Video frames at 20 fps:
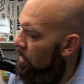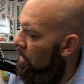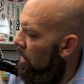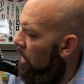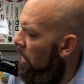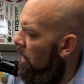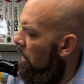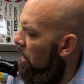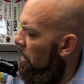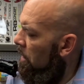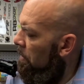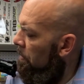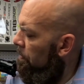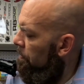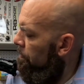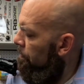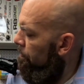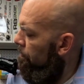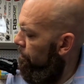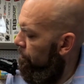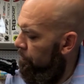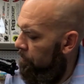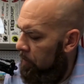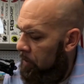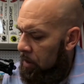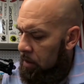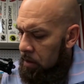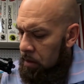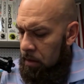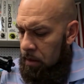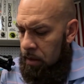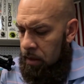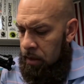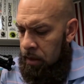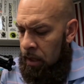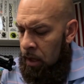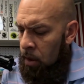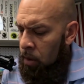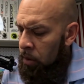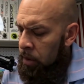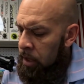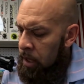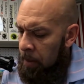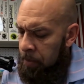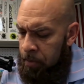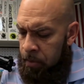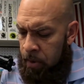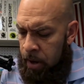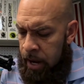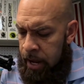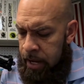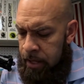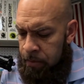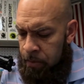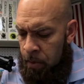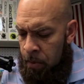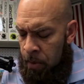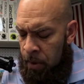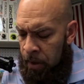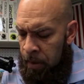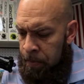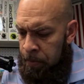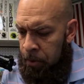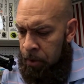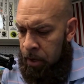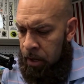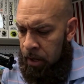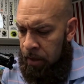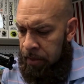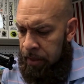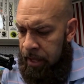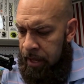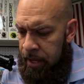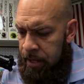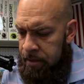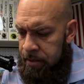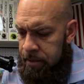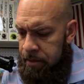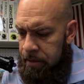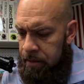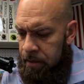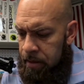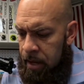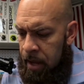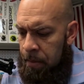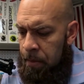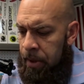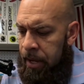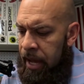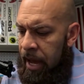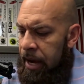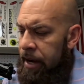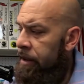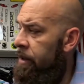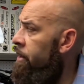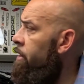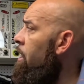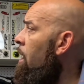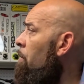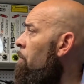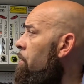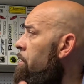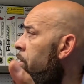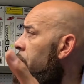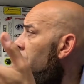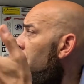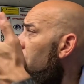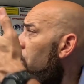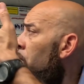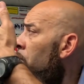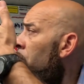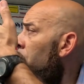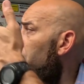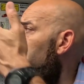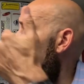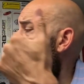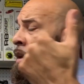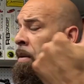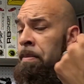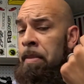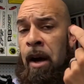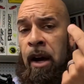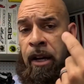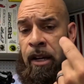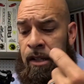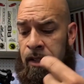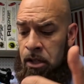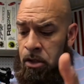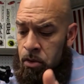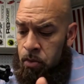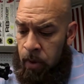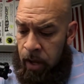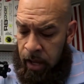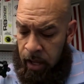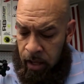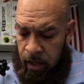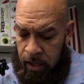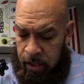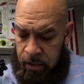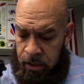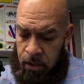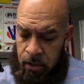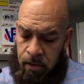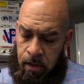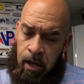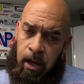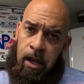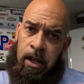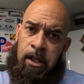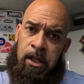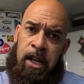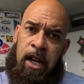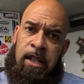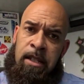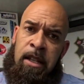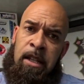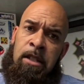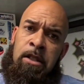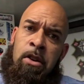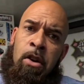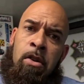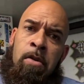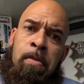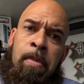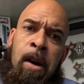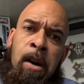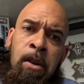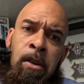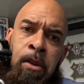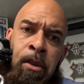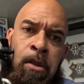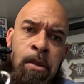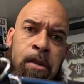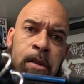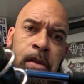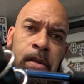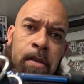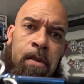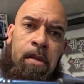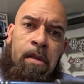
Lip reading: The only upgrade we really put on this, and we kind of did that with the buggies as well, is the JT turnbuckles.